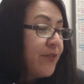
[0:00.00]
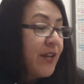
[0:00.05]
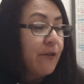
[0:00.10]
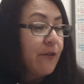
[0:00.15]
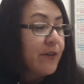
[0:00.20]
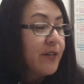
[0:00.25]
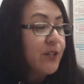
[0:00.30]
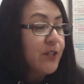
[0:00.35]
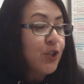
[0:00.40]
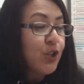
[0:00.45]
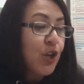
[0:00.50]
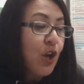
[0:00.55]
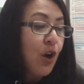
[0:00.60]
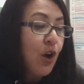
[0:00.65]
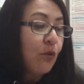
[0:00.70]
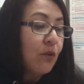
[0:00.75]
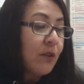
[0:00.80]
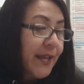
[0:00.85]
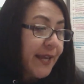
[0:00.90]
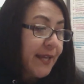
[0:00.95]
There is
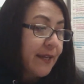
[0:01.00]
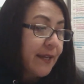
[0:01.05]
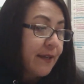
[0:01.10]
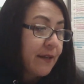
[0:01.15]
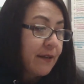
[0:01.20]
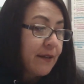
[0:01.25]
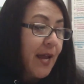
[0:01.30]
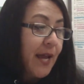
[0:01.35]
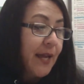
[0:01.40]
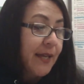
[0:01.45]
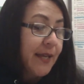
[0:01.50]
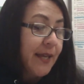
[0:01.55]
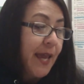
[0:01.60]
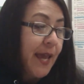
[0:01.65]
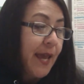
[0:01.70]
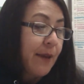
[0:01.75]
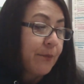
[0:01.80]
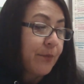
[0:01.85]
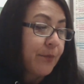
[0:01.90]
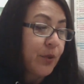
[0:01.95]
no lake at
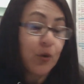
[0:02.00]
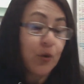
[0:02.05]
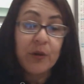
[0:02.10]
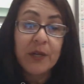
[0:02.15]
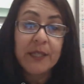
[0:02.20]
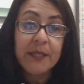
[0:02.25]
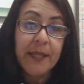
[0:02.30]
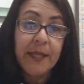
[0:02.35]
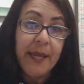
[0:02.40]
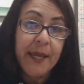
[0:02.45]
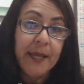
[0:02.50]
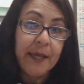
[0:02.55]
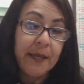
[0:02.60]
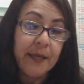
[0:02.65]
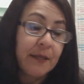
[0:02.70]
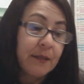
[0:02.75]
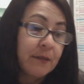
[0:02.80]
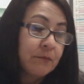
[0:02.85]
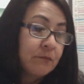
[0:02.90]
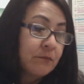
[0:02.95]
Camp Green
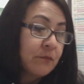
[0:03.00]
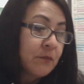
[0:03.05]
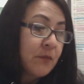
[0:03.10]
Lake.